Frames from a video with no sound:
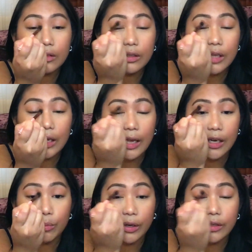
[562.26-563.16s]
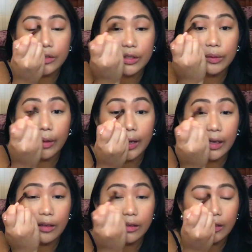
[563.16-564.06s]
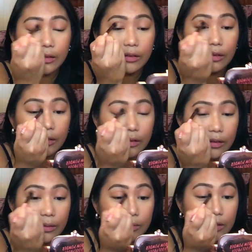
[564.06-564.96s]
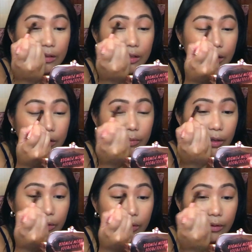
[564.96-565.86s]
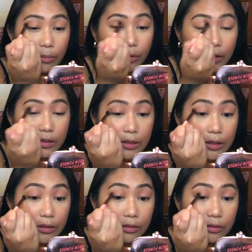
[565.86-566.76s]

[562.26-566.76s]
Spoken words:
Take any bronzer you like. I'm just going to use my Hoola bronzer.